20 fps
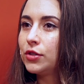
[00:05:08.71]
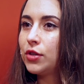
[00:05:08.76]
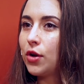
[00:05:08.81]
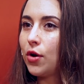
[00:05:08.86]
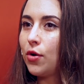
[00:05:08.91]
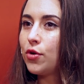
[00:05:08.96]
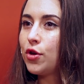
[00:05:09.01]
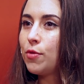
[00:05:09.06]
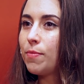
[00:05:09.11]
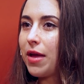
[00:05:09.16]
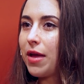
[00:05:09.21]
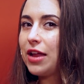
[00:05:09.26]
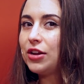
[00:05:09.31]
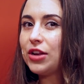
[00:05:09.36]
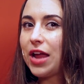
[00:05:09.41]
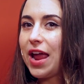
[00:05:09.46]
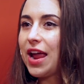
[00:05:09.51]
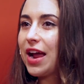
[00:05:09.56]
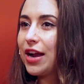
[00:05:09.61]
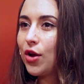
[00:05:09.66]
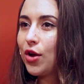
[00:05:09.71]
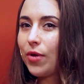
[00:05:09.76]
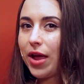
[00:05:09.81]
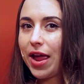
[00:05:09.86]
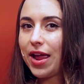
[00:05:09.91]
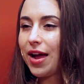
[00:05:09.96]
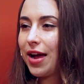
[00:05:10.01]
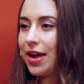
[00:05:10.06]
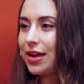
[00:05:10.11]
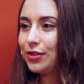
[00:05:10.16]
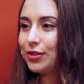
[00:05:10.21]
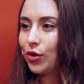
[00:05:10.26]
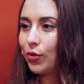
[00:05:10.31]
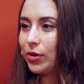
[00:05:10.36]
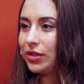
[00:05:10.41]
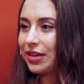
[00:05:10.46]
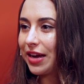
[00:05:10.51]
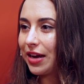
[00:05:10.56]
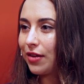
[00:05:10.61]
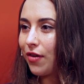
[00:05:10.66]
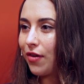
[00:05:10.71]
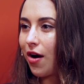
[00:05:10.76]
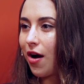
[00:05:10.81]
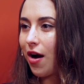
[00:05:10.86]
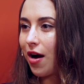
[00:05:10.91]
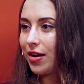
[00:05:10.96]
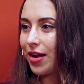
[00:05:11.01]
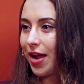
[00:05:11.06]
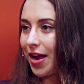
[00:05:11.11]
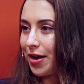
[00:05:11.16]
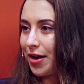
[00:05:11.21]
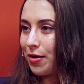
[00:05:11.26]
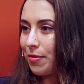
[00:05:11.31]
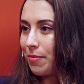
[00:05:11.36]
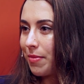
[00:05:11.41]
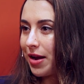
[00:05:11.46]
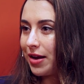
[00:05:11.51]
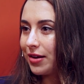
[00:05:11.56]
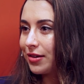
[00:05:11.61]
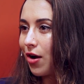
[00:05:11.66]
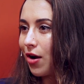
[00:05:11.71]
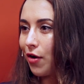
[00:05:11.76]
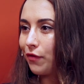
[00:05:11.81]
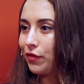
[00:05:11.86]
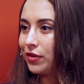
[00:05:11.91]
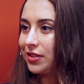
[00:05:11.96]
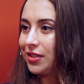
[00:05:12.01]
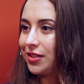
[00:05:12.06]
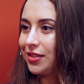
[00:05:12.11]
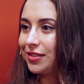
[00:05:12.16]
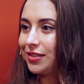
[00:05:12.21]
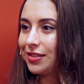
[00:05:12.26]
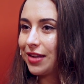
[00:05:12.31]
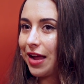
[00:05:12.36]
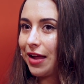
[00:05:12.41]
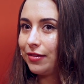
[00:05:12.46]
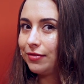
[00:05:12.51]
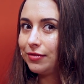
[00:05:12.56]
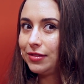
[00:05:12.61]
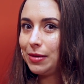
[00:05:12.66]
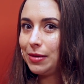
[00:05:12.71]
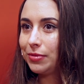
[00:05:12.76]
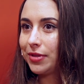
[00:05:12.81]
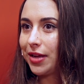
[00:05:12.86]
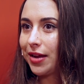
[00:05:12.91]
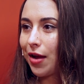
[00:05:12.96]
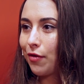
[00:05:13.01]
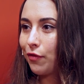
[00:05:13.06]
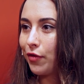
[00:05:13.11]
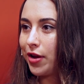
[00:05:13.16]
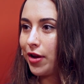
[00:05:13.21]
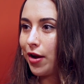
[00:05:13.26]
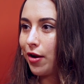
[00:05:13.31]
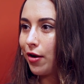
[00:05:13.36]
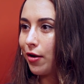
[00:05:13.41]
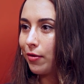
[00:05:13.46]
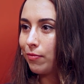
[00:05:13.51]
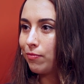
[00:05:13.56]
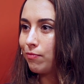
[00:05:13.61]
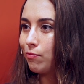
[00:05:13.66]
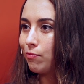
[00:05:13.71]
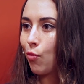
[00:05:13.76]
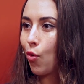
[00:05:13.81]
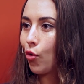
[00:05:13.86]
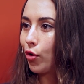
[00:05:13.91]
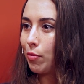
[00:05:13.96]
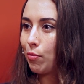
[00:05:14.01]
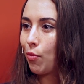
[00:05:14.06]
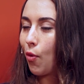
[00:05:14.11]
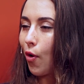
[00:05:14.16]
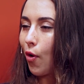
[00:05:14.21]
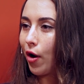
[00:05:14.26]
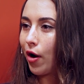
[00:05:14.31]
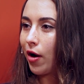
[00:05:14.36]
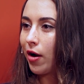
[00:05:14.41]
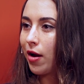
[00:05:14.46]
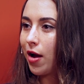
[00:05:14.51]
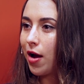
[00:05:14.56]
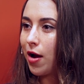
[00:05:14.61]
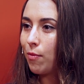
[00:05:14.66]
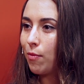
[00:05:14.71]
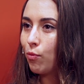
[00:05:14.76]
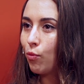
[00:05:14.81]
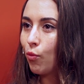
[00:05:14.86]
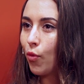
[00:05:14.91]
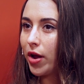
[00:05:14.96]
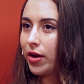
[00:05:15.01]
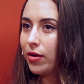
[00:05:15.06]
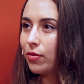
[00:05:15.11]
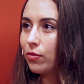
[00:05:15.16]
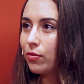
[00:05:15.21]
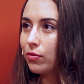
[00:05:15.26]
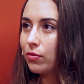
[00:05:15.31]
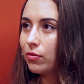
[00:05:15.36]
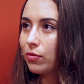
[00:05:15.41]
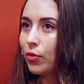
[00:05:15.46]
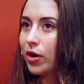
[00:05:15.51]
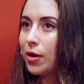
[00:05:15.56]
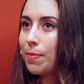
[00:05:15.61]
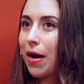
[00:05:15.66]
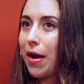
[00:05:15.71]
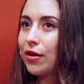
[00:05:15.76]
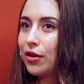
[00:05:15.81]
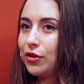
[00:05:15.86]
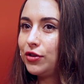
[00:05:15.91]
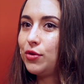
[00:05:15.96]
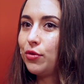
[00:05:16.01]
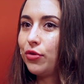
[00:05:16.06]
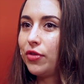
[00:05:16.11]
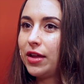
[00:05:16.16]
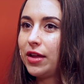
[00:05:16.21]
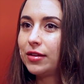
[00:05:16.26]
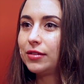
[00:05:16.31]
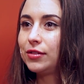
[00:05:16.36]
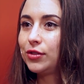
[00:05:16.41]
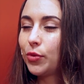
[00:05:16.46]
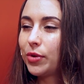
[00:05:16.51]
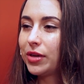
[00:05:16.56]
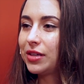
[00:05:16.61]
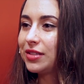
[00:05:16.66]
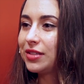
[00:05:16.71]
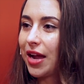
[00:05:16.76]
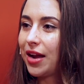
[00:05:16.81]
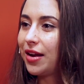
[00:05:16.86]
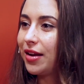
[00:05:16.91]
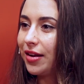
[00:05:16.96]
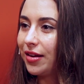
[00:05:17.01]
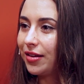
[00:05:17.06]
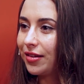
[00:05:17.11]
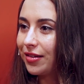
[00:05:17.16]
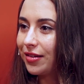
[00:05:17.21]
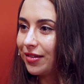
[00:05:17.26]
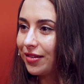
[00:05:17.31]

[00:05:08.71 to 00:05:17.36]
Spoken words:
So, and I know AI is always kind of a hot item at conferences. It seems like every year more and more. What about it do you think is so exciting?